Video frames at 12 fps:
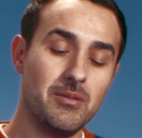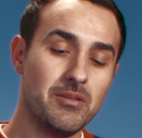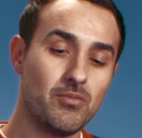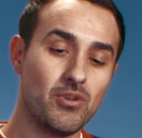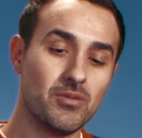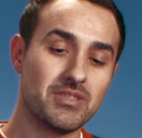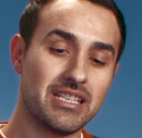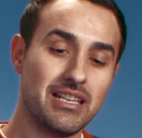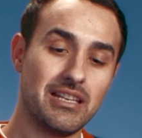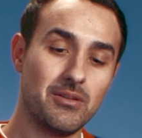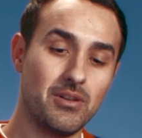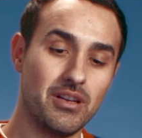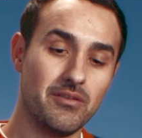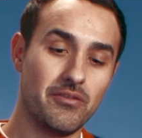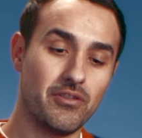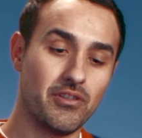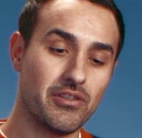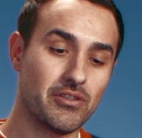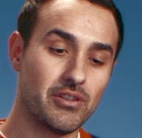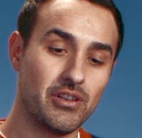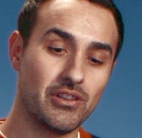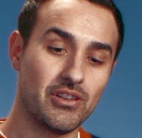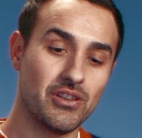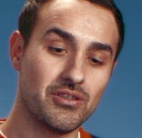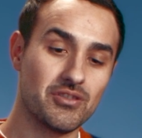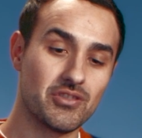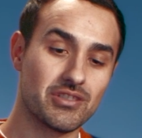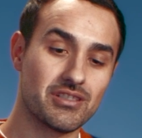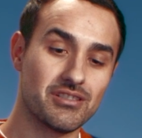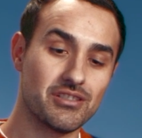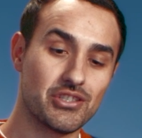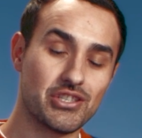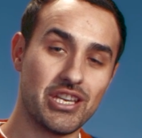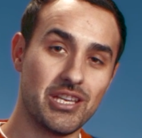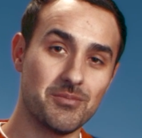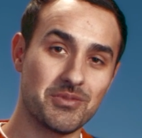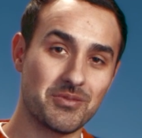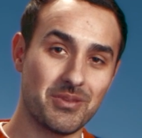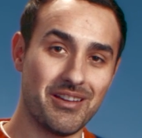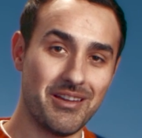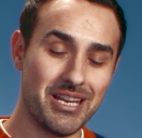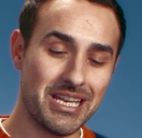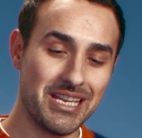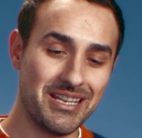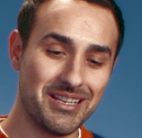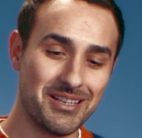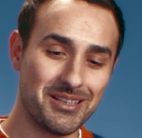I mean, props to Ellie White for throwing those shapes without any